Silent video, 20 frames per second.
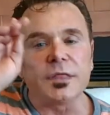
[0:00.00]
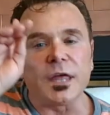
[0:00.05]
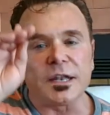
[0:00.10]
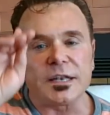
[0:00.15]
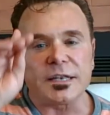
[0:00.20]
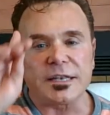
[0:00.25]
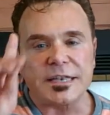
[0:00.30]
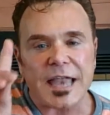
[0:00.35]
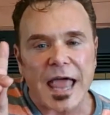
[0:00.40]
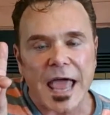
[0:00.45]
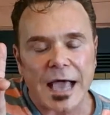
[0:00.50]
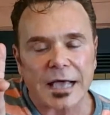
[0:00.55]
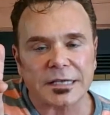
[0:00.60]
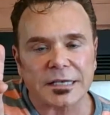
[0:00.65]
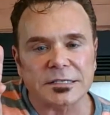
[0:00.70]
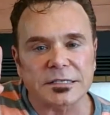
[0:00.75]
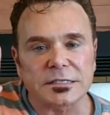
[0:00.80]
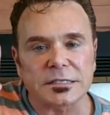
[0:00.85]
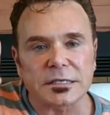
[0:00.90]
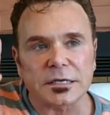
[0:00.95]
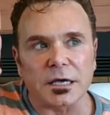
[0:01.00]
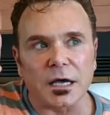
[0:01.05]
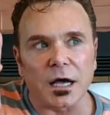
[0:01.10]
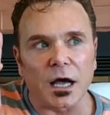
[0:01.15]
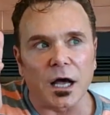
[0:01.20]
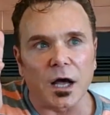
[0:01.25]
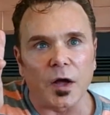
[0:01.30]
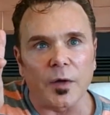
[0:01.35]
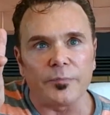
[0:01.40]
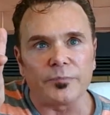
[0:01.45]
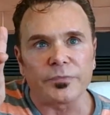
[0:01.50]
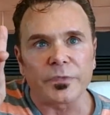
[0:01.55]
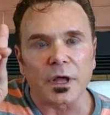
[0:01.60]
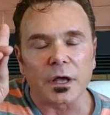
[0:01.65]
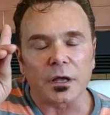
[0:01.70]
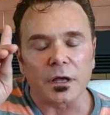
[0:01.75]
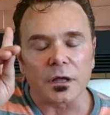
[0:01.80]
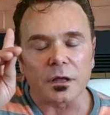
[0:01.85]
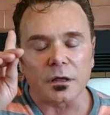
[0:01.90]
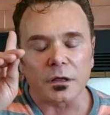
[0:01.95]
The next
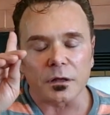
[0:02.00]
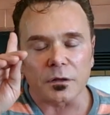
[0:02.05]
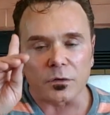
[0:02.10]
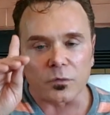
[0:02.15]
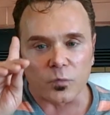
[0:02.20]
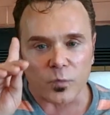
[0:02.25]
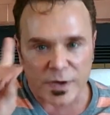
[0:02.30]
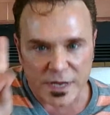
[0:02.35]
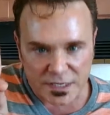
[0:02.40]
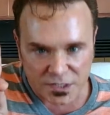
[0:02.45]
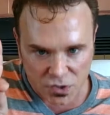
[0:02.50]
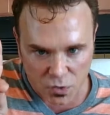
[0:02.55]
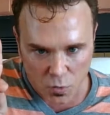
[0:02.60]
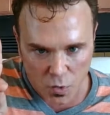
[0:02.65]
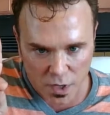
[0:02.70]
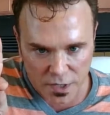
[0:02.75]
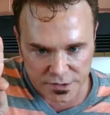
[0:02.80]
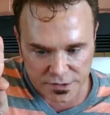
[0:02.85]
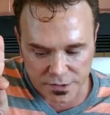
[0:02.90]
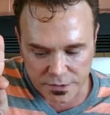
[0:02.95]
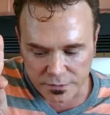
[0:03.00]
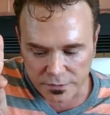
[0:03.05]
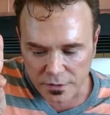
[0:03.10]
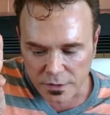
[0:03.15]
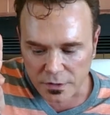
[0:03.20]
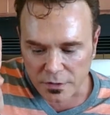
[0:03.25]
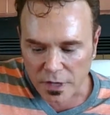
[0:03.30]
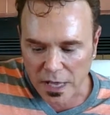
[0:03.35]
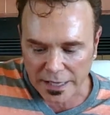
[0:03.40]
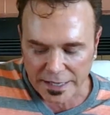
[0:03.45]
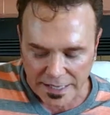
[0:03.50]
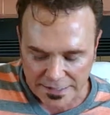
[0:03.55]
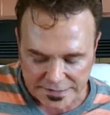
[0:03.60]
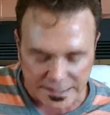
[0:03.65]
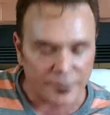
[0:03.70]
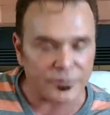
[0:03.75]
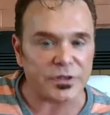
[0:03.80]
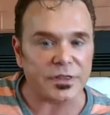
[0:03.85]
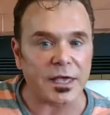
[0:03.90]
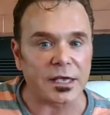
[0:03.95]
resource, I
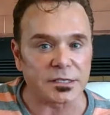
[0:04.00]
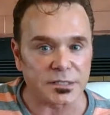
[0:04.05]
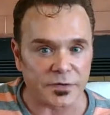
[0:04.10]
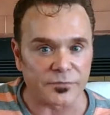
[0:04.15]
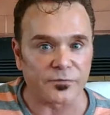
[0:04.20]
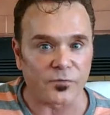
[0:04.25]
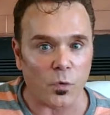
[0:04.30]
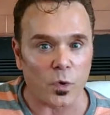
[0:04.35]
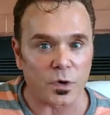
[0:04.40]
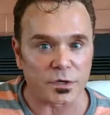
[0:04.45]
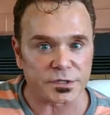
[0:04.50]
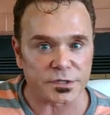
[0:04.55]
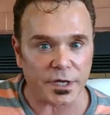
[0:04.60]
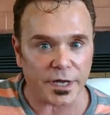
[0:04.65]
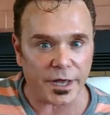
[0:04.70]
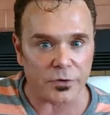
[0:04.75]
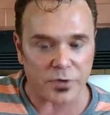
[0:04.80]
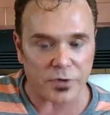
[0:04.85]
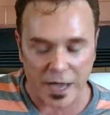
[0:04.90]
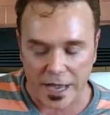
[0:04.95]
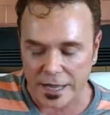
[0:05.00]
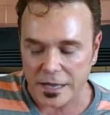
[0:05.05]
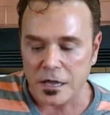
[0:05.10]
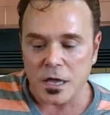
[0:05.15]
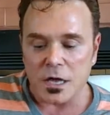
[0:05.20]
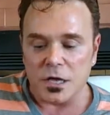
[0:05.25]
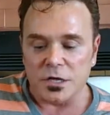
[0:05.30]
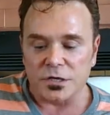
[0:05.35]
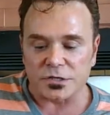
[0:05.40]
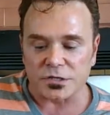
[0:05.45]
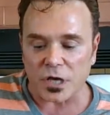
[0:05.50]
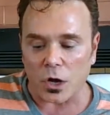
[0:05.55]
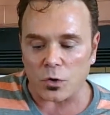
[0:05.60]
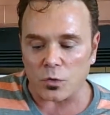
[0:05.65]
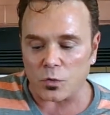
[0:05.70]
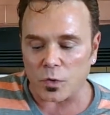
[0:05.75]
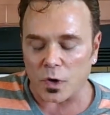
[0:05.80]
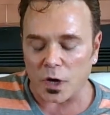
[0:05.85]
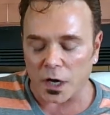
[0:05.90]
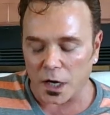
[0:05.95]
guess everything's in force today, okay?
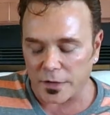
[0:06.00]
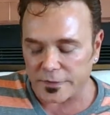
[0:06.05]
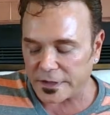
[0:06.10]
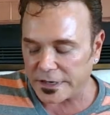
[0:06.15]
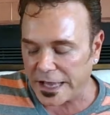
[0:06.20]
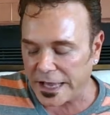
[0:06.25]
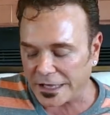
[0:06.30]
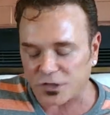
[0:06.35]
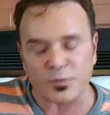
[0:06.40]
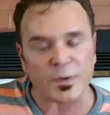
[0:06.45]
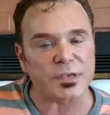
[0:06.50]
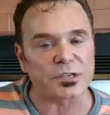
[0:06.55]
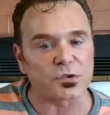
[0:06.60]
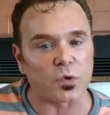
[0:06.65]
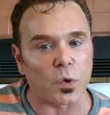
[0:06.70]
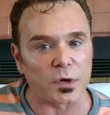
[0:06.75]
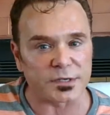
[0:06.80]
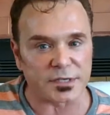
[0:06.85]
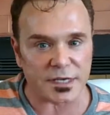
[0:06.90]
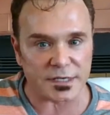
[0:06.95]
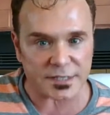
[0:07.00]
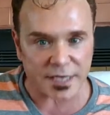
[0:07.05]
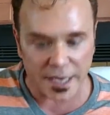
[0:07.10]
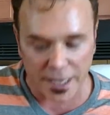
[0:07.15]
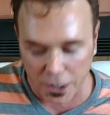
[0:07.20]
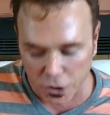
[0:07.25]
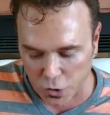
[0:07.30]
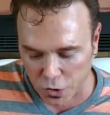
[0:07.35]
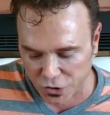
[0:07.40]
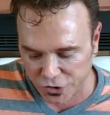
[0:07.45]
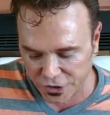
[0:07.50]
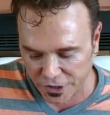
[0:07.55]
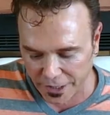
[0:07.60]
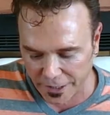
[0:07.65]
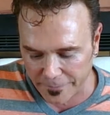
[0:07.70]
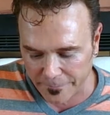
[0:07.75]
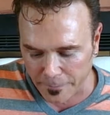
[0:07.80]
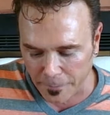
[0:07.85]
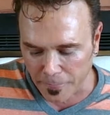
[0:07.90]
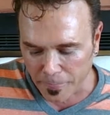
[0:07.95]
So the next resource is
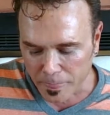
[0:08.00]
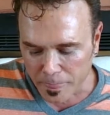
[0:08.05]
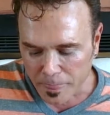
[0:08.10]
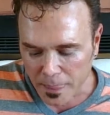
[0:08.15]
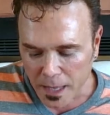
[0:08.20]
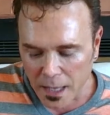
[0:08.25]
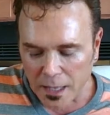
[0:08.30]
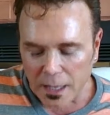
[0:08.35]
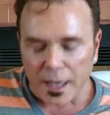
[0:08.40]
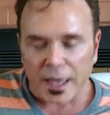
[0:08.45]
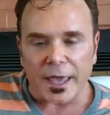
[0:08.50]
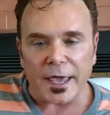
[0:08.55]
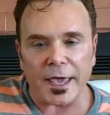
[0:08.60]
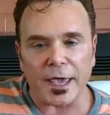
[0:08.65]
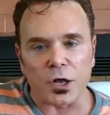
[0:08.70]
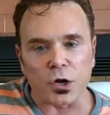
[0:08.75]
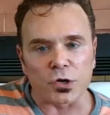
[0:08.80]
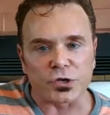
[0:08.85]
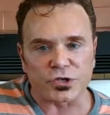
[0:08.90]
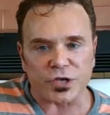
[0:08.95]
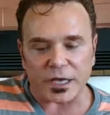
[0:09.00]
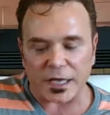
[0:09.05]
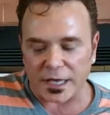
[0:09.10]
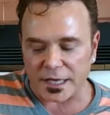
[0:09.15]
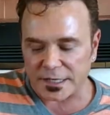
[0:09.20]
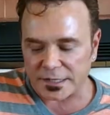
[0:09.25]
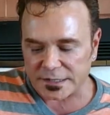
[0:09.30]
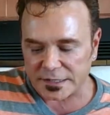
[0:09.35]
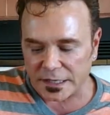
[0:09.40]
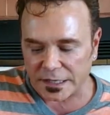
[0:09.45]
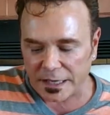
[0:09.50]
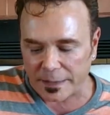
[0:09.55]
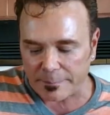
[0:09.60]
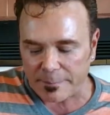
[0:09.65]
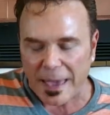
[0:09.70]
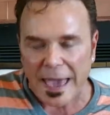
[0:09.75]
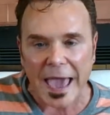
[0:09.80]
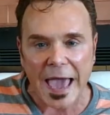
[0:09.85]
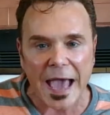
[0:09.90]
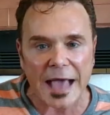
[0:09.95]
energy. Energy is the
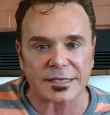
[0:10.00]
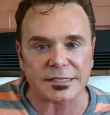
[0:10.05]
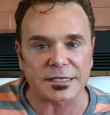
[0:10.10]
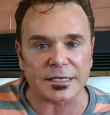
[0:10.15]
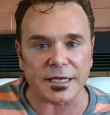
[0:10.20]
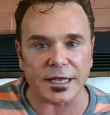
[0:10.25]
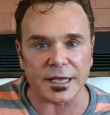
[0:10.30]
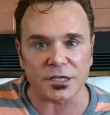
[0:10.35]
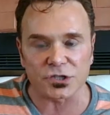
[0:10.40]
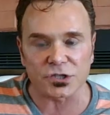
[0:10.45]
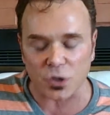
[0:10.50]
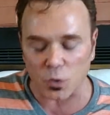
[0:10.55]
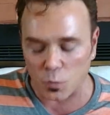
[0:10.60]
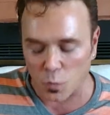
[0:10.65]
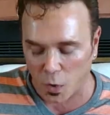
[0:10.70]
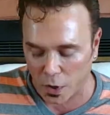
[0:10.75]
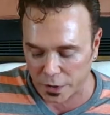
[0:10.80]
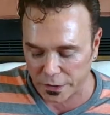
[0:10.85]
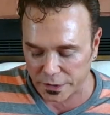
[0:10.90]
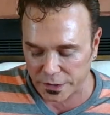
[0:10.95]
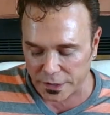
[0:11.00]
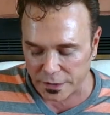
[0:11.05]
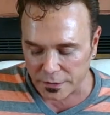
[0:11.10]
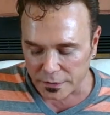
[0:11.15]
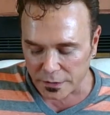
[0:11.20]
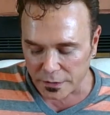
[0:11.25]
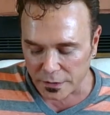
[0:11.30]
capacity to work.